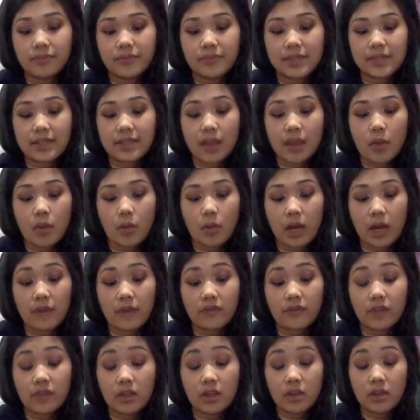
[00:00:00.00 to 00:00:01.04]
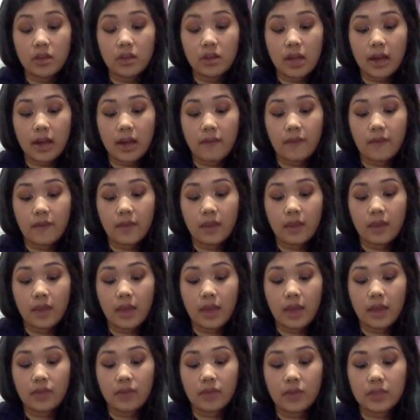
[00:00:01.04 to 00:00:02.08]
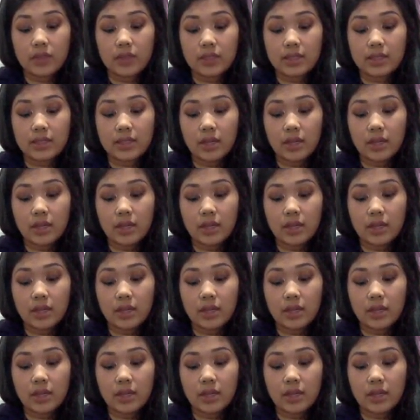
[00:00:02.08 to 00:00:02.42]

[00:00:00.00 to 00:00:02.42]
say what I feel, and I feel like there's